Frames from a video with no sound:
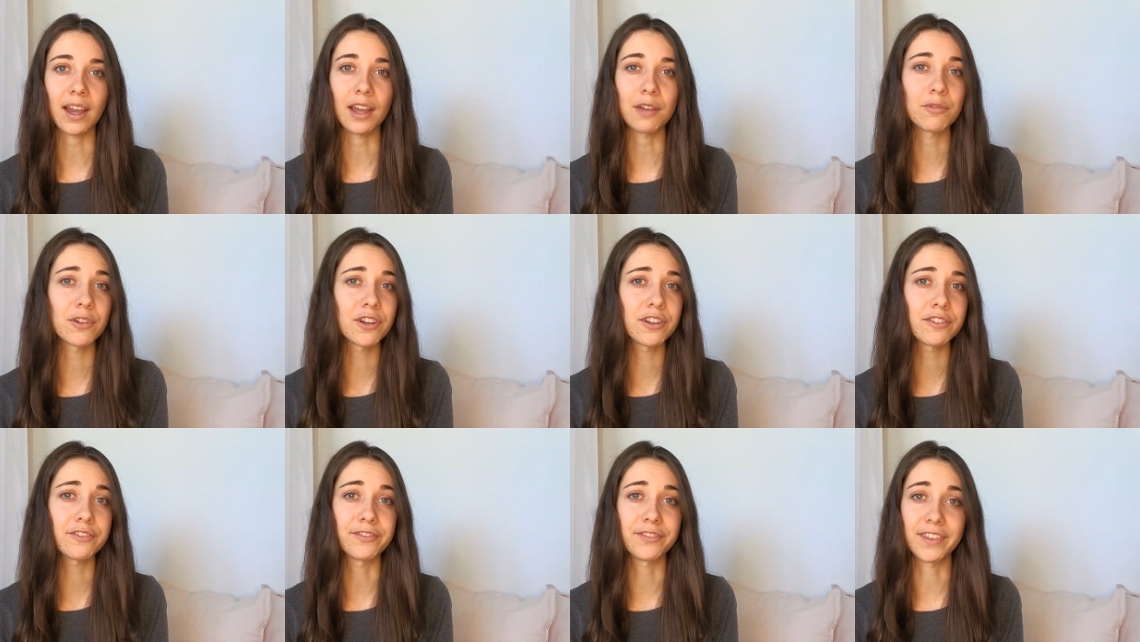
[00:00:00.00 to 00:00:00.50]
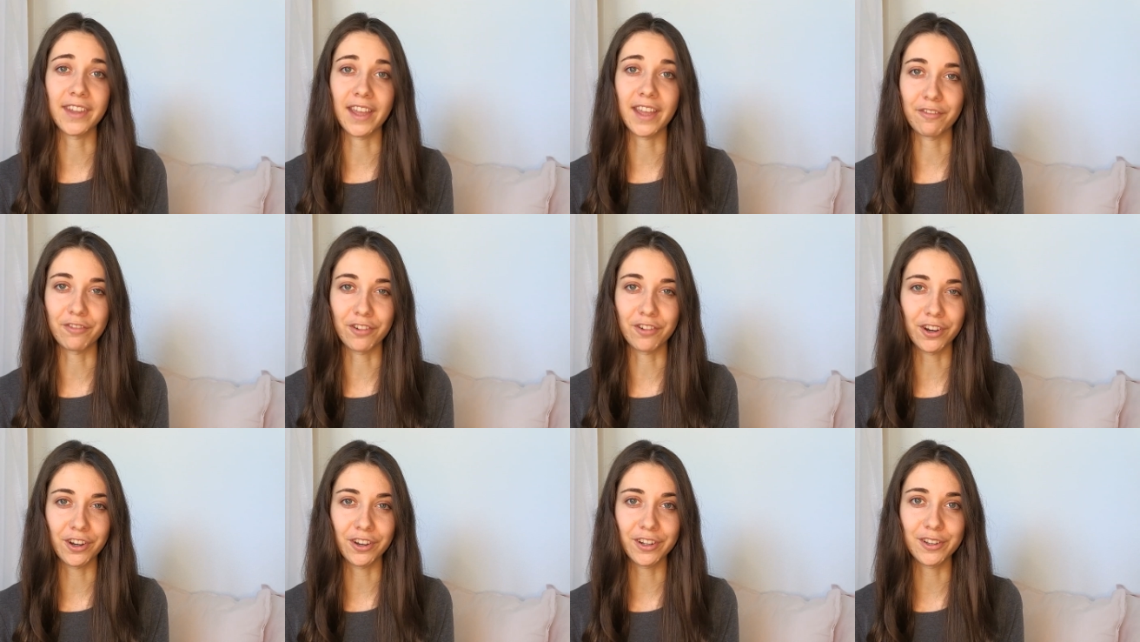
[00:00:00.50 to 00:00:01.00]
I would have
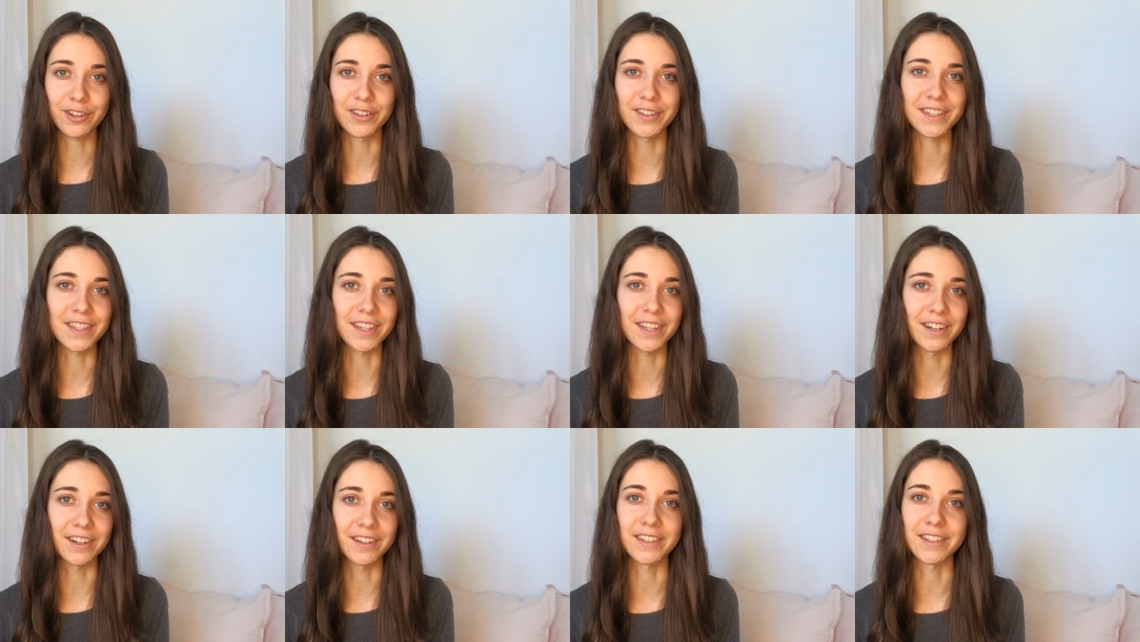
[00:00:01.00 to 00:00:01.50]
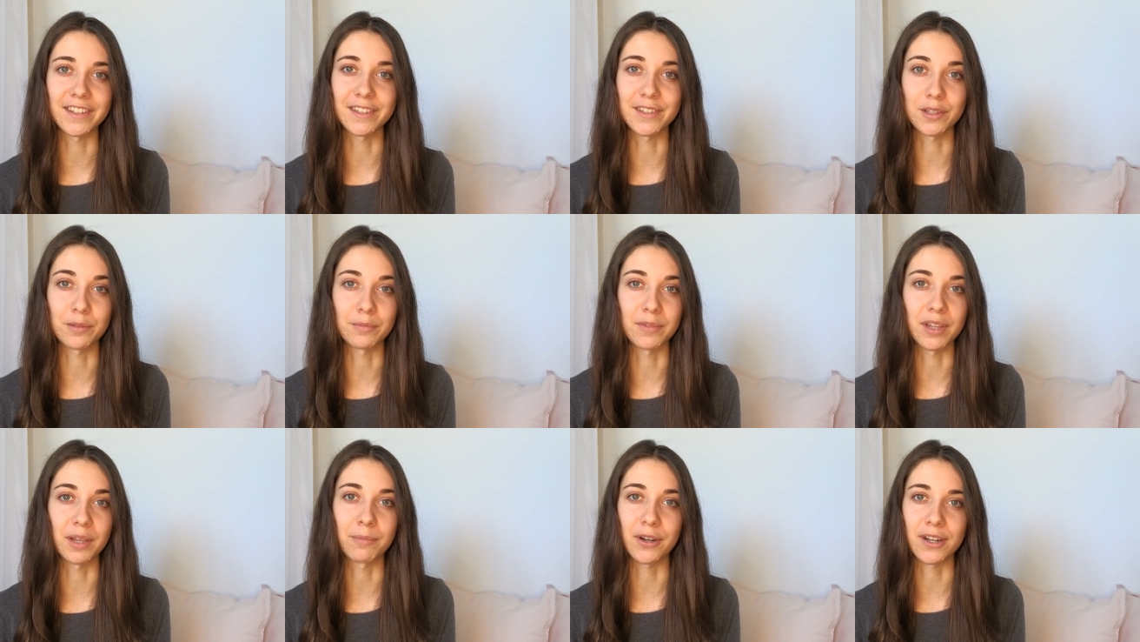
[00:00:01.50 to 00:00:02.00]
never considered this
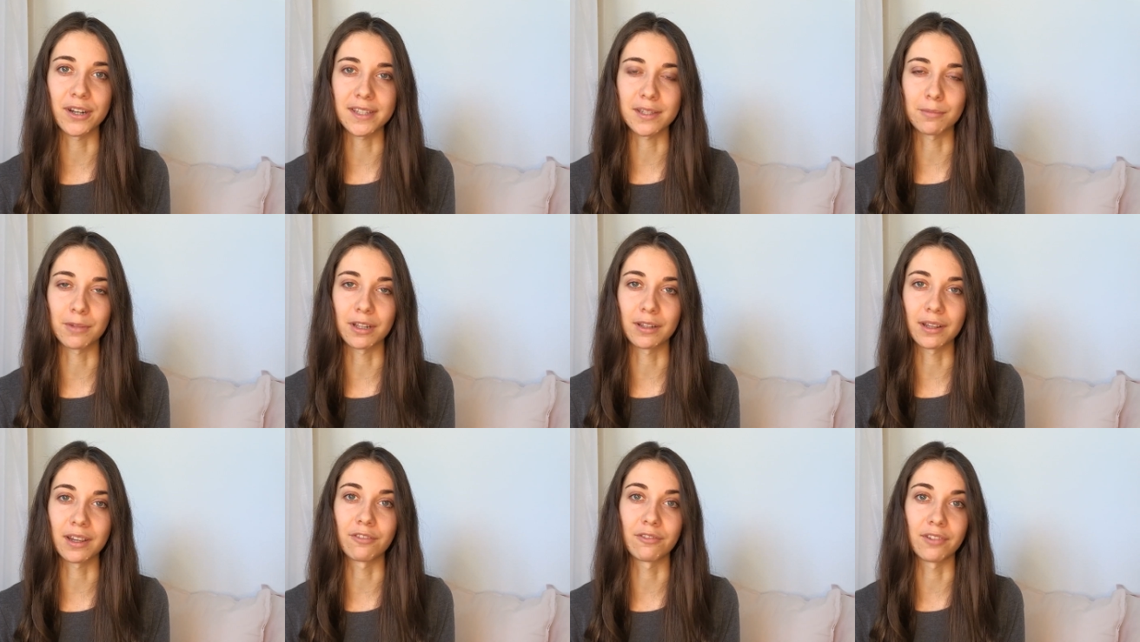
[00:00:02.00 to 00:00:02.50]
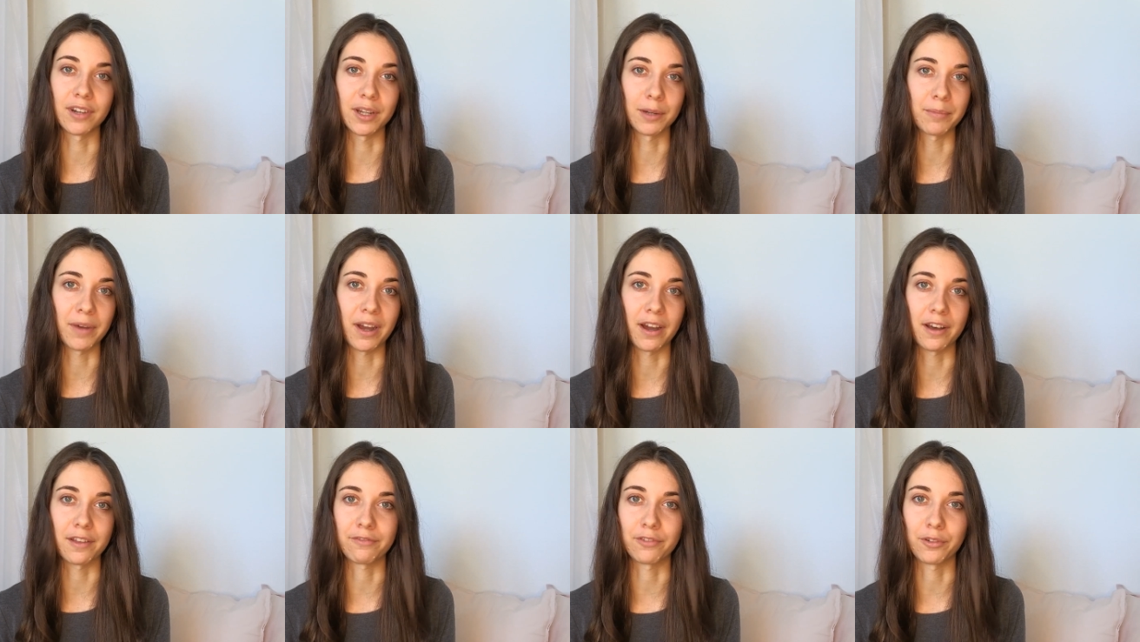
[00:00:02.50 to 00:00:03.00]
to be a possible career
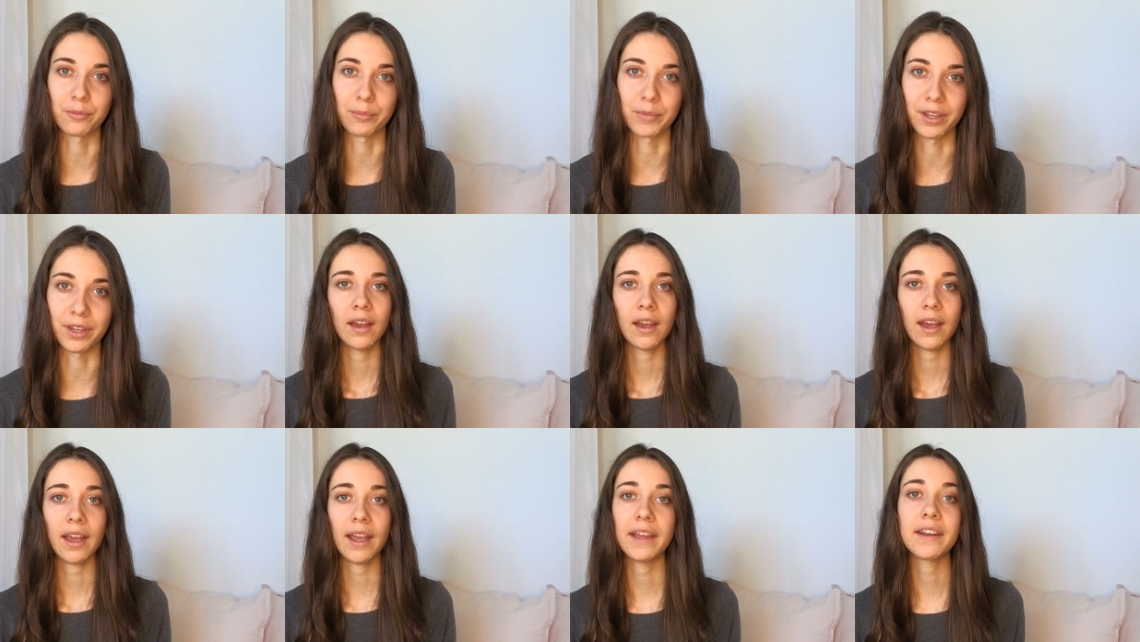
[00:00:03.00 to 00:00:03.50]
path for me.